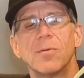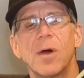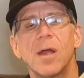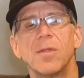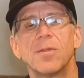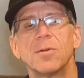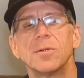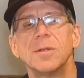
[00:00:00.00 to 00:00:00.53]

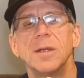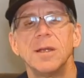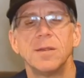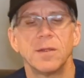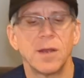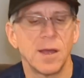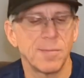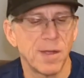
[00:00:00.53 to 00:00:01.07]
Ride 13.
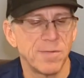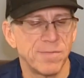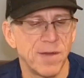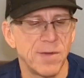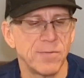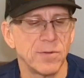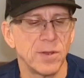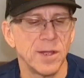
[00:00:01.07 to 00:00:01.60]
They're not my
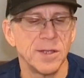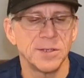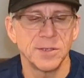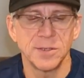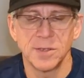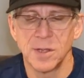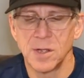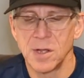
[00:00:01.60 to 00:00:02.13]
favorite
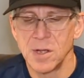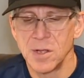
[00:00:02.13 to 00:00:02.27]
laces.